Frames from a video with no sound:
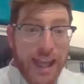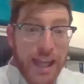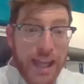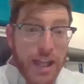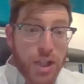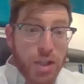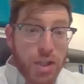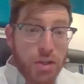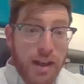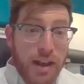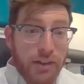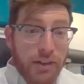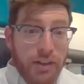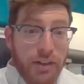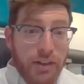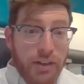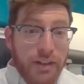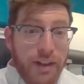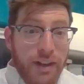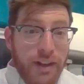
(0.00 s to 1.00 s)
Get
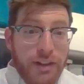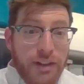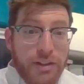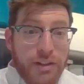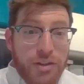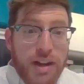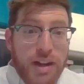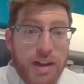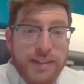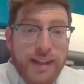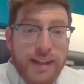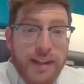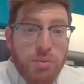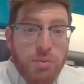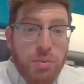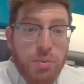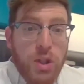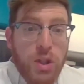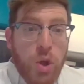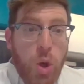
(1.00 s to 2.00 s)
dressed
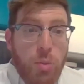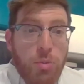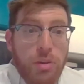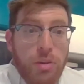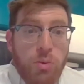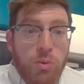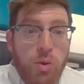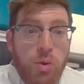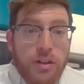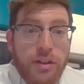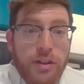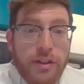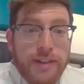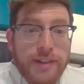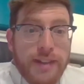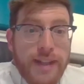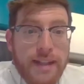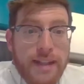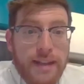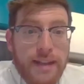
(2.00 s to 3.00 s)
as we normally would,
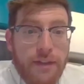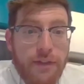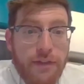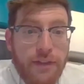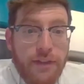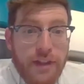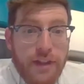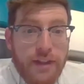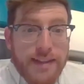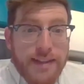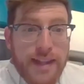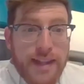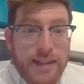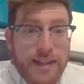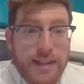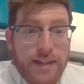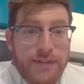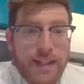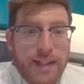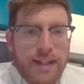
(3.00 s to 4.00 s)
feel that
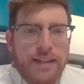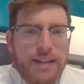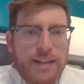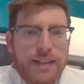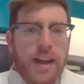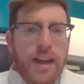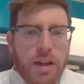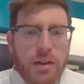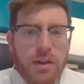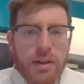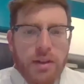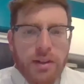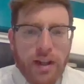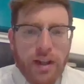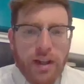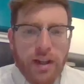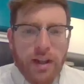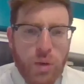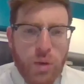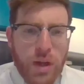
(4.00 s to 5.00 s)
sense of dignity. I know it's
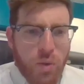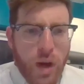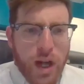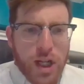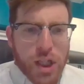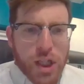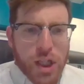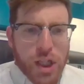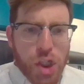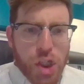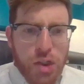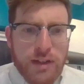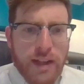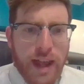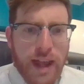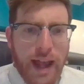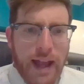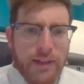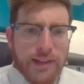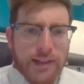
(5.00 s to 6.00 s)
kind of weird to wear shoes
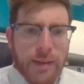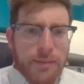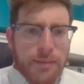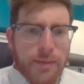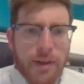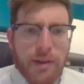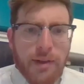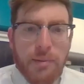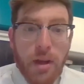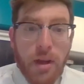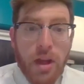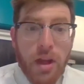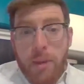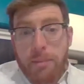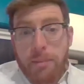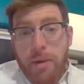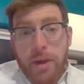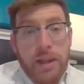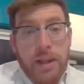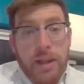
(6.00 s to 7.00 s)
in the house sometimes,
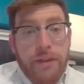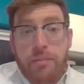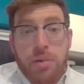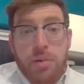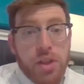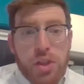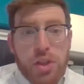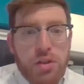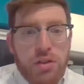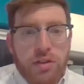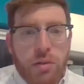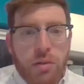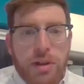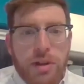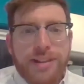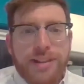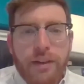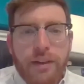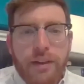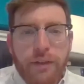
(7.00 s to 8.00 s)
but even put shoes on
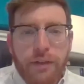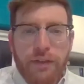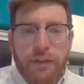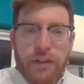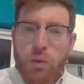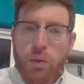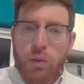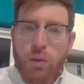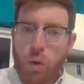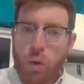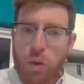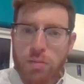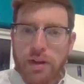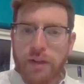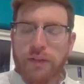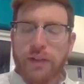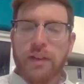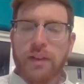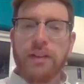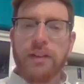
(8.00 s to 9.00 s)
because it feels
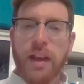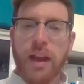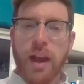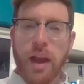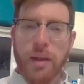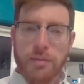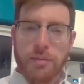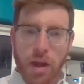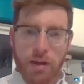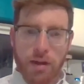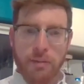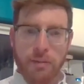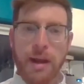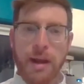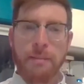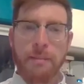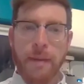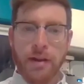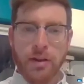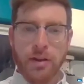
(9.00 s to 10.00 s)
normal. It feels like I'm going
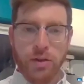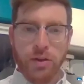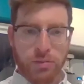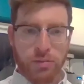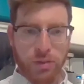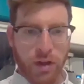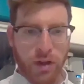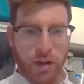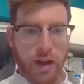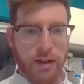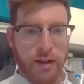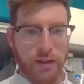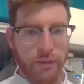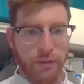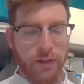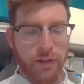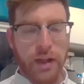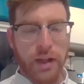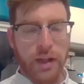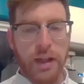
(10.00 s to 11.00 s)
about my normal
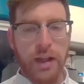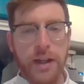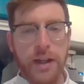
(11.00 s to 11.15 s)
life.